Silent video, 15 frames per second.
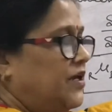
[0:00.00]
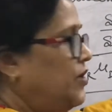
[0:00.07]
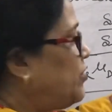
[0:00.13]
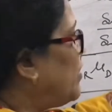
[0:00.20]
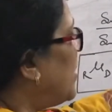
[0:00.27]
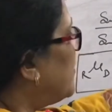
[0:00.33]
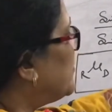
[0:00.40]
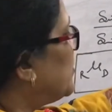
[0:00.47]
you
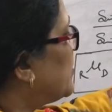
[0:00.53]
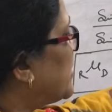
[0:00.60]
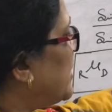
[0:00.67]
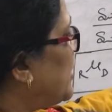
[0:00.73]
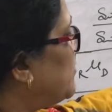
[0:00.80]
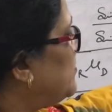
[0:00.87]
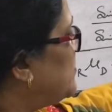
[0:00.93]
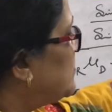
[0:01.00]
have to
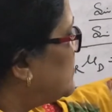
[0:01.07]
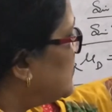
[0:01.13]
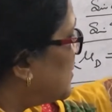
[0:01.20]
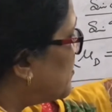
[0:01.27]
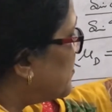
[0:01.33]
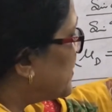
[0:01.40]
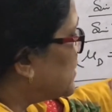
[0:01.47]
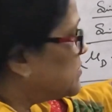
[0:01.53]
keep the
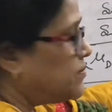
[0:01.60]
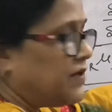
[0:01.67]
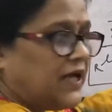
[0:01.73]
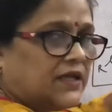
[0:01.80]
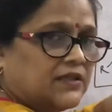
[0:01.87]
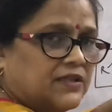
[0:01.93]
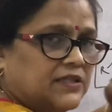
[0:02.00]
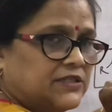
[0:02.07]
prism
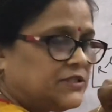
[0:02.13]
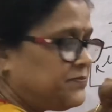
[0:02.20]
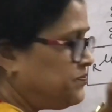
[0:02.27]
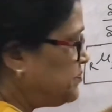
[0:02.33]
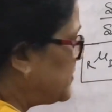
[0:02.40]
like this,